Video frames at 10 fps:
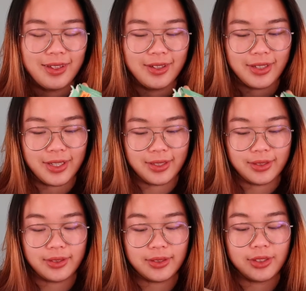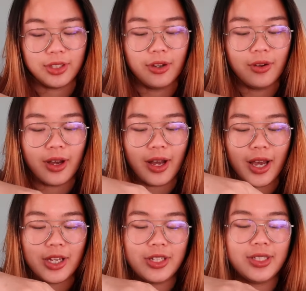Okay, so
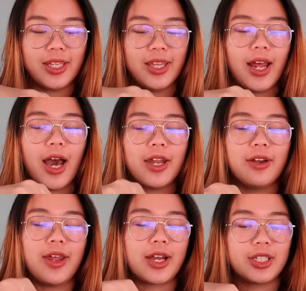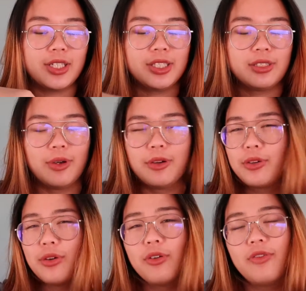I should say that I don't actually
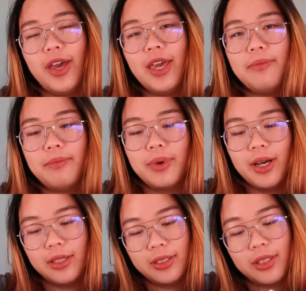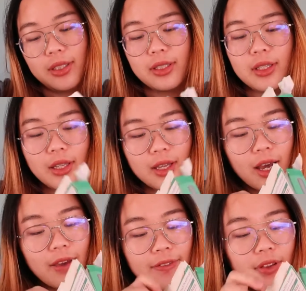smoke or vape, but
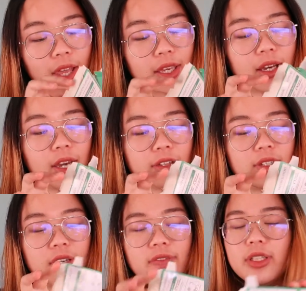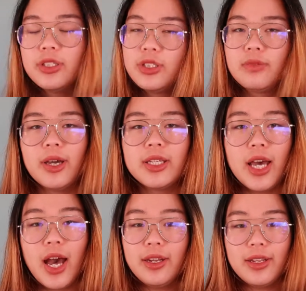I feel like I could give this to my
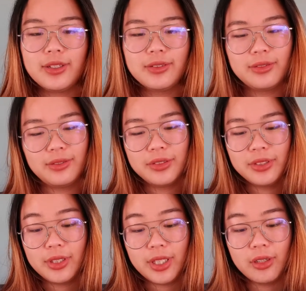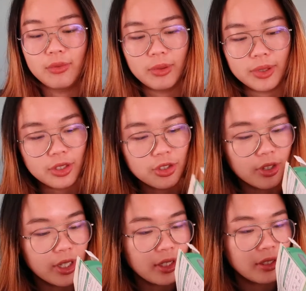dad and he would probably
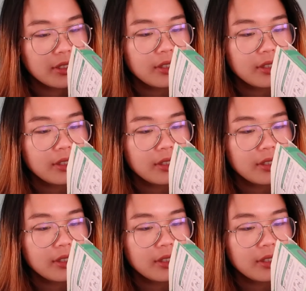enjoy it.